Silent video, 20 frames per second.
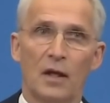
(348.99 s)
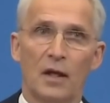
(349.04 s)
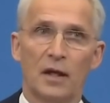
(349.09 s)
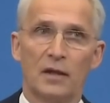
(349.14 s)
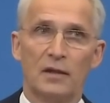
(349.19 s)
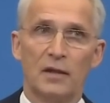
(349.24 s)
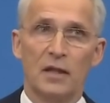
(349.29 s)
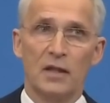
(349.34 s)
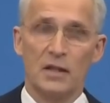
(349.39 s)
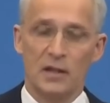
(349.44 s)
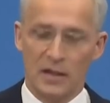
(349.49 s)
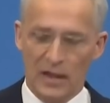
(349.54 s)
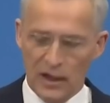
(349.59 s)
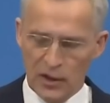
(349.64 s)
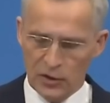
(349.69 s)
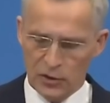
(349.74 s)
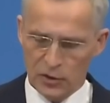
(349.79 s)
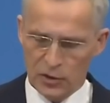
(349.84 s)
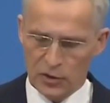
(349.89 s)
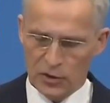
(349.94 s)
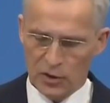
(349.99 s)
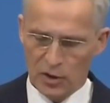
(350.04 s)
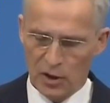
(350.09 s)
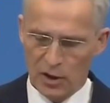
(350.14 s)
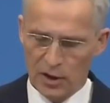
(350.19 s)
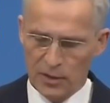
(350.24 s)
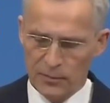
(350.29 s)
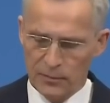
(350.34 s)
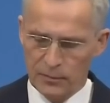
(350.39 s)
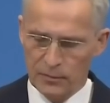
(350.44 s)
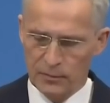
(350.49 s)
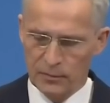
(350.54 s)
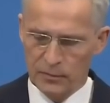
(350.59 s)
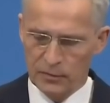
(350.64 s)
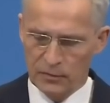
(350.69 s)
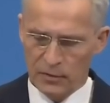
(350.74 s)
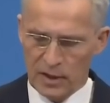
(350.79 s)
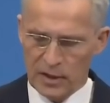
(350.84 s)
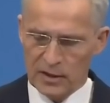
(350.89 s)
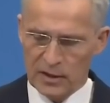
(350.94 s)
At this dangerous time,
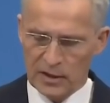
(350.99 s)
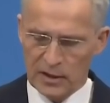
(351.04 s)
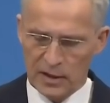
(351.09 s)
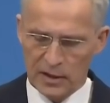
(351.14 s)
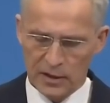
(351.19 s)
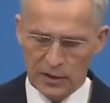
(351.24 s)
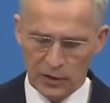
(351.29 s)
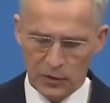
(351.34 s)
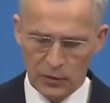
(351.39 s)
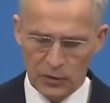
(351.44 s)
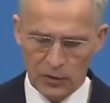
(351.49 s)
transatlantic